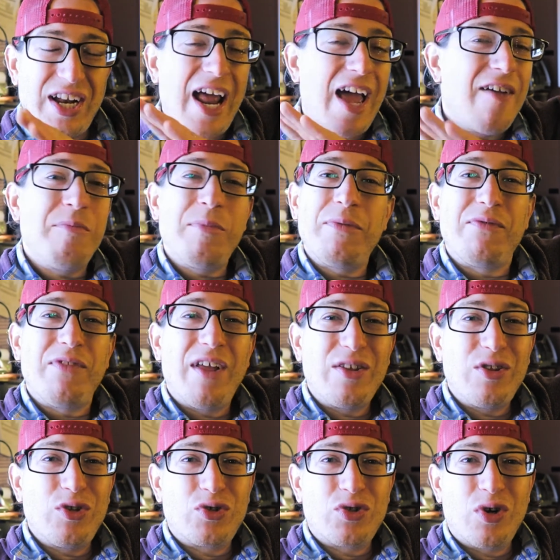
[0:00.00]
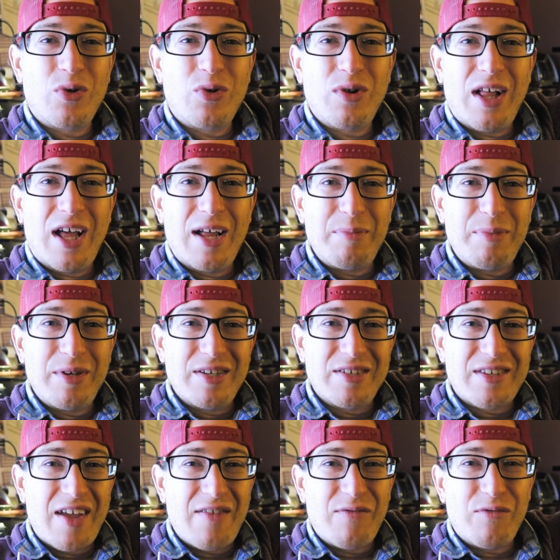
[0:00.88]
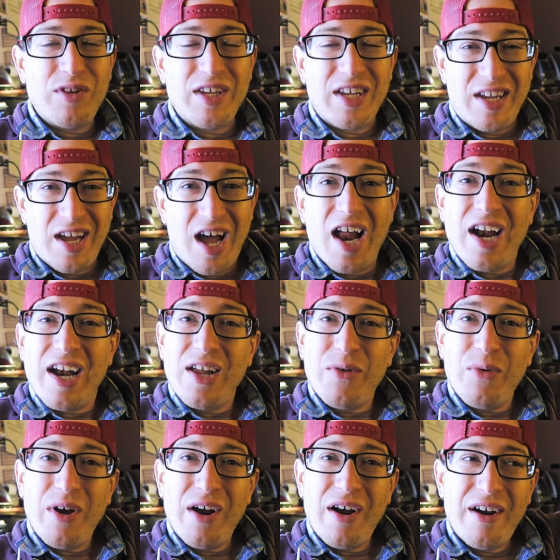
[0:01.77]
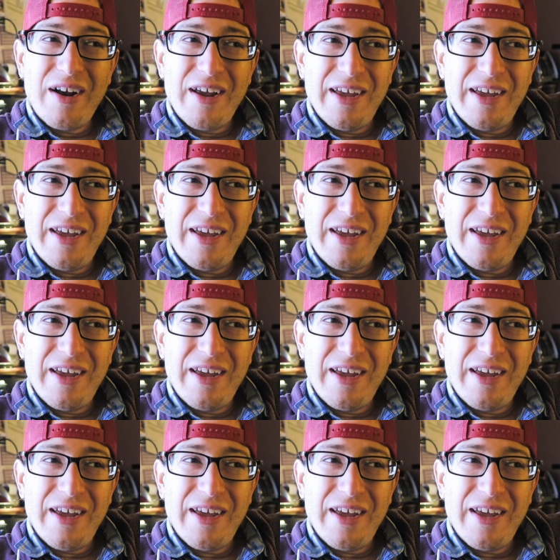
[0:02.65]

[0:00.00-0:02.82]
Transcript: And I haven't been flying the drone a lot because I haven't really gone anywhere,